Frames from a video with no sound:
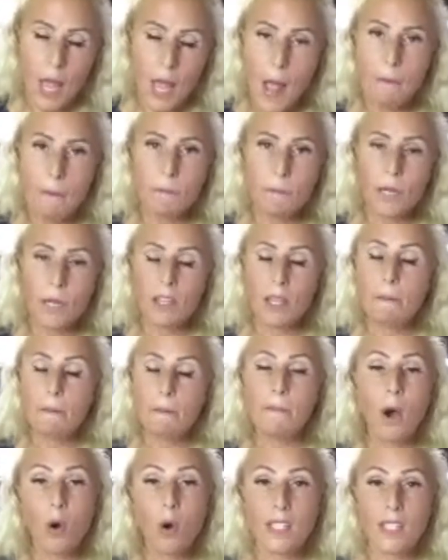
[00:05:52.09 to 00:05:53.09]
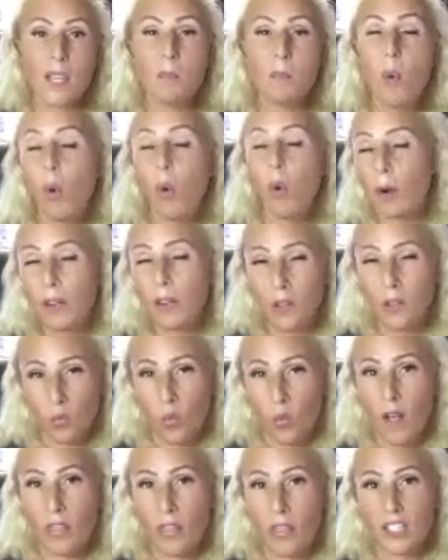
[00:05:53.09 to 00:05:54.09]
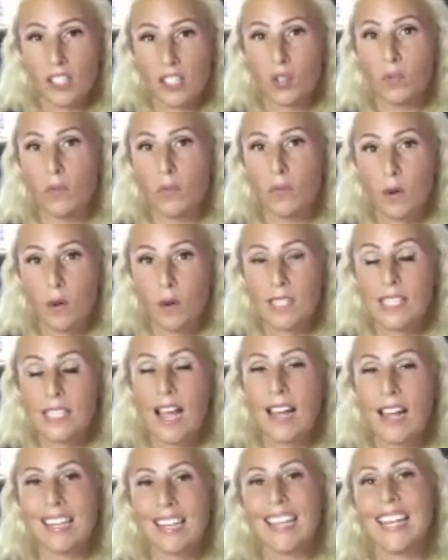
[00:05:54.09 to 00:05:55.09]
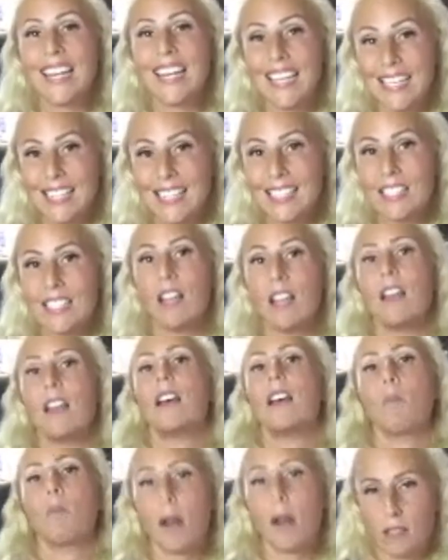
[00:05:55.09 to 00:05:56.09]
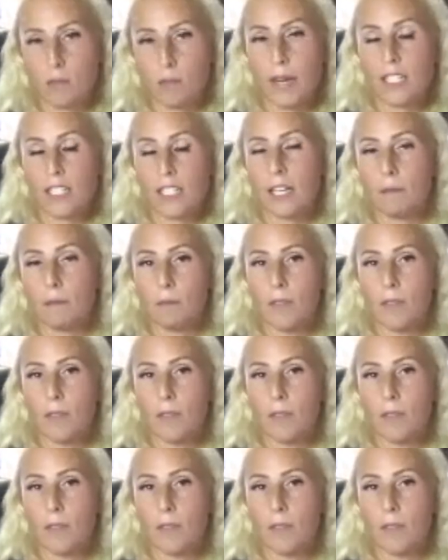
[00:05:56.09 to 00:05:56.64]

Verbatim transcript: But the most important one that you focus on is prospecting.